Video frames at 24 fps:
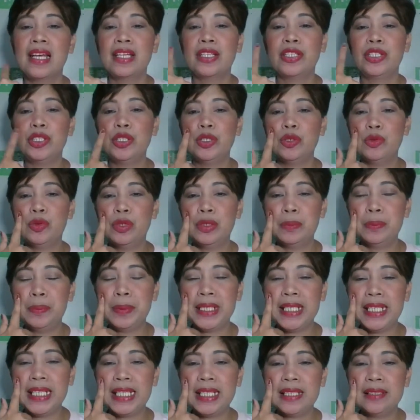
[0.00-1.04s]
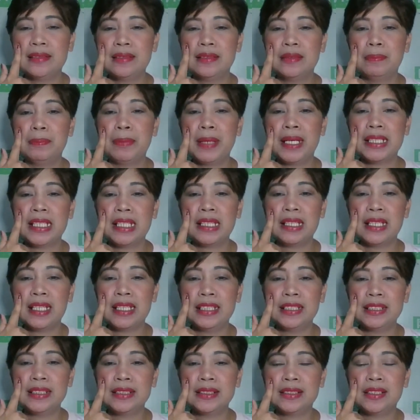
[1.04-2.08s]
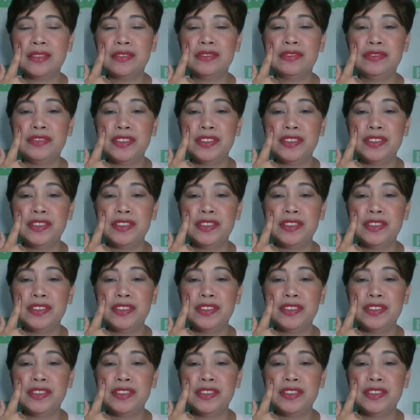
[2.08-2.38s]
you will be penalized of